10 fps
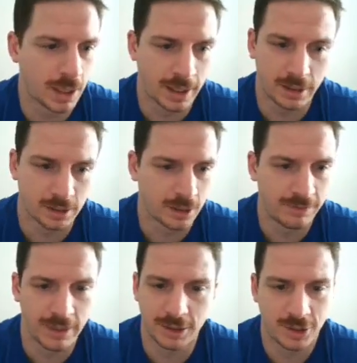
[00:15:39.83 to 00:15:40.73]
God, I love
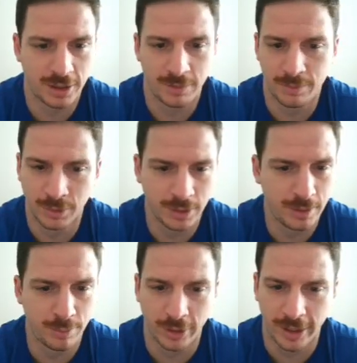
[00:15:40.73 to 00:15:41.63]
that shit.
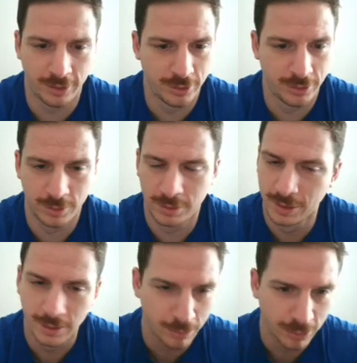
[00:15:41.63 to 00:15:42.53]
Malik Brown, dude,
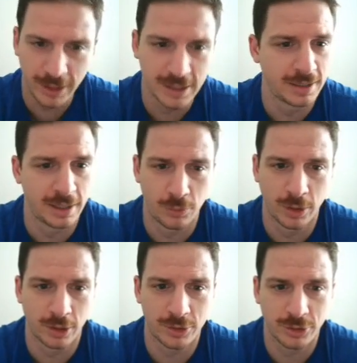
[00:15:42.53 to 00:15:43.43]
please get
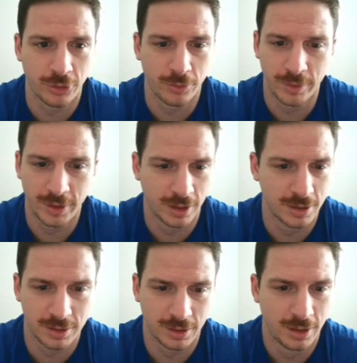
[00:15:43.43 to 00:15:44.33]
well soon,
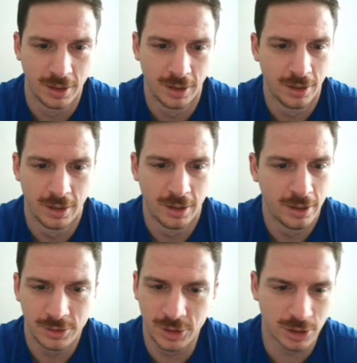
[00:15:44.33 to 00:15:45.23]
because
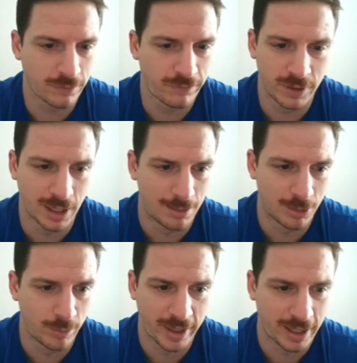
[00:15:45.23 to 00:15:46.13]
just a phenomenal
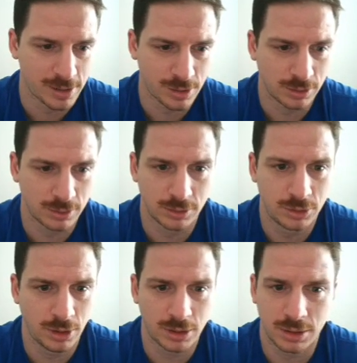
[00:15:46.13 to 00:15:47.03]
passer.
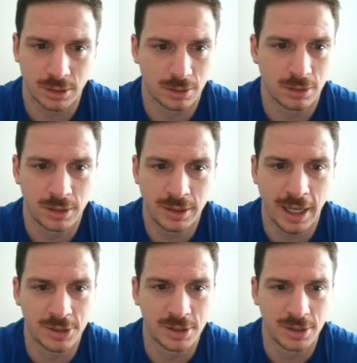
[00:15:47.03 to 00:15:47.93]
Just
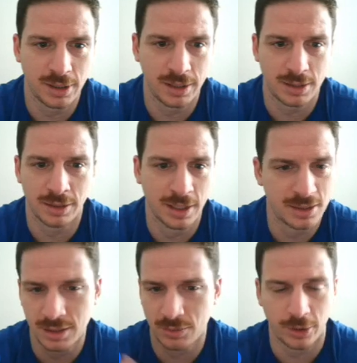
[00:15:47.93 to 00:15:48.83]
catches this, and this
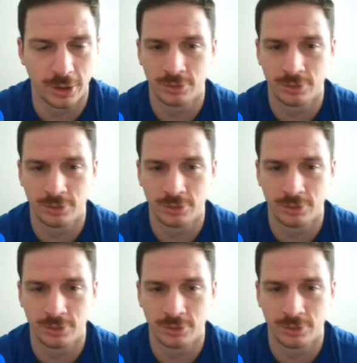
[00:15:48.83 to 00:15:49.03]
is where